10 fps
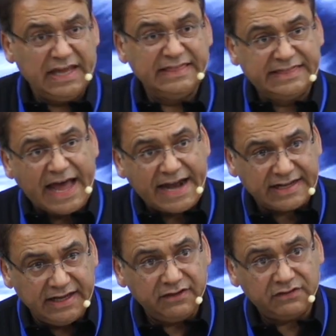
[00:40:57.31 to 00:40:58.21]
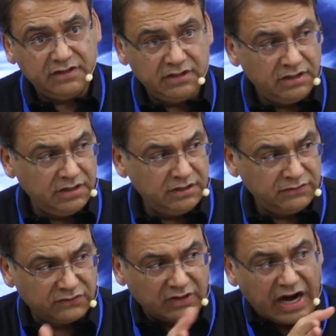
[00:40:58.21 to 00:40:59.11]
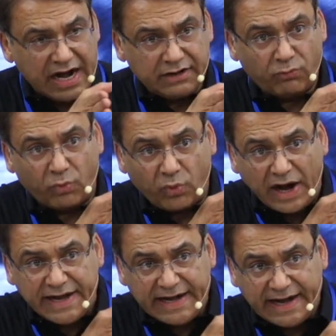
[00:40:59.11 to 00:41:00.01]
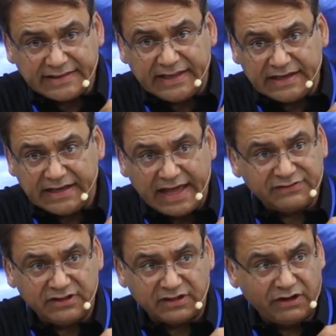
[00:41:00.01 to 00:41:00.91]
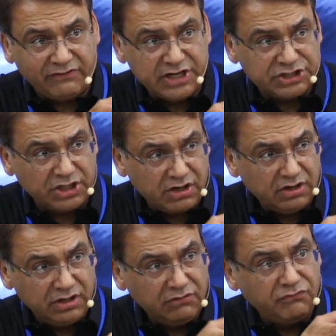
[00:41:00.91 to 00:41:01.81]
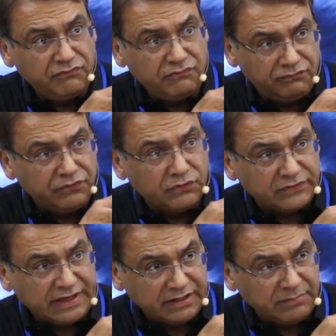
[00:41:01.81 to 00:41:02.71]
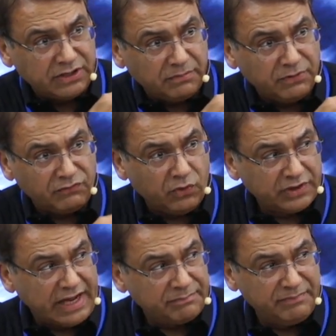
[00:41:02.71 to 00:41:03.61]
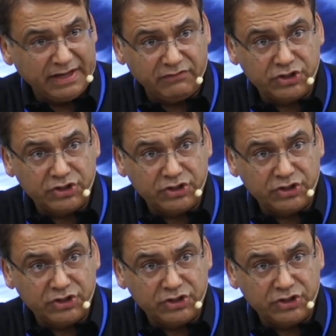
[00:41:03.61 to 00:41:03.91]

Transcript: In that case, start right at the lesser curvature, few centimeters before that, big